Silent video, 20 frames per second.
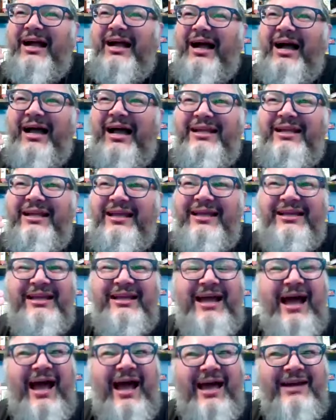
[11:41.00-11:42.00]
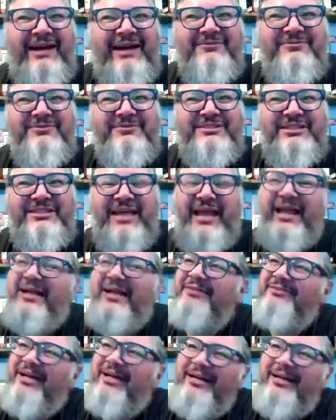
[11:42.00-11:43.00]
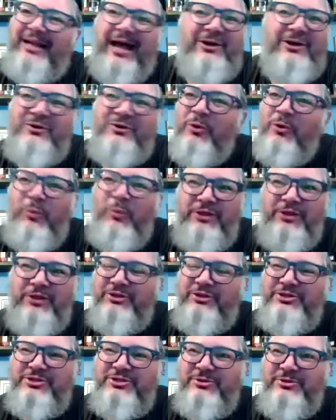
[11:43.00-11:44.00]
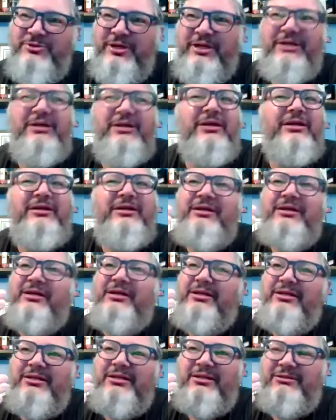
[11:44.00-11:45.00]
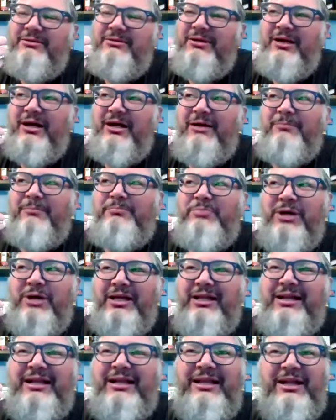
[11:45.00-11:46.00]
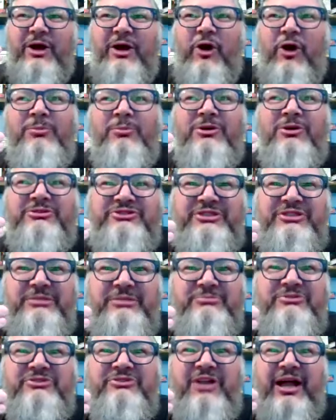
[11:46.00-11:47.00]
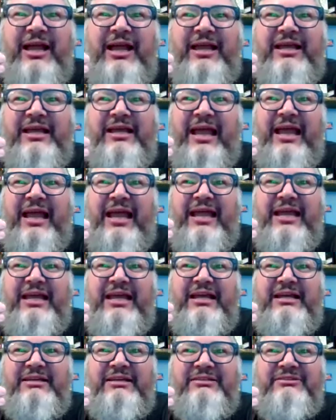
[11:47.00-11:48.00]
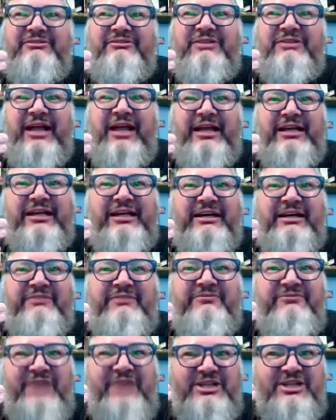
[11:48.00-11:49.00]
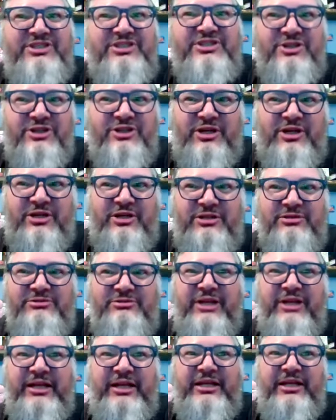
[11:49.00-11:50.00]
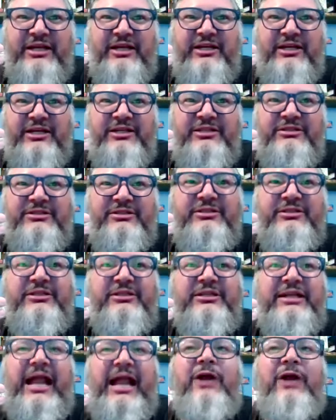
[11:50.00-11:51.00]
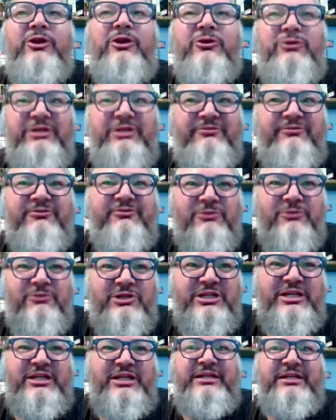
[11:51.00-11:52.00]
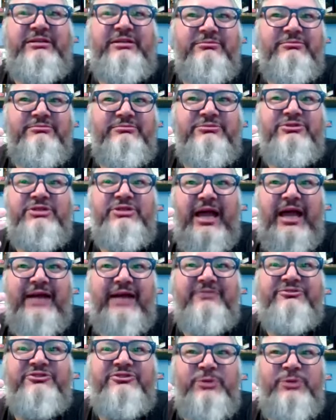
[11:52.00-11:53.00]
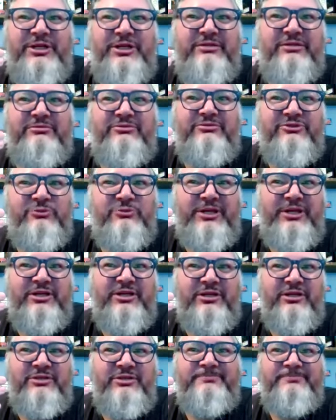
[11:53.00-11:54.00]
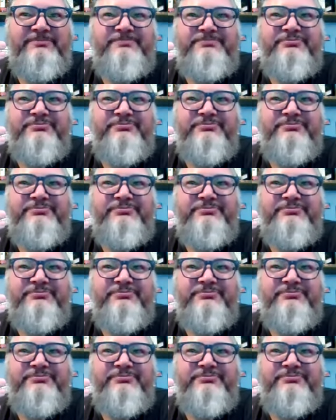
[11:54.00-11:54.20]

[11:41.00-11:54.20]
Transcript: It kind of take like I don't know what they're doing, but it almost seems like a fake sugar, like a calorie-free kind of sweetener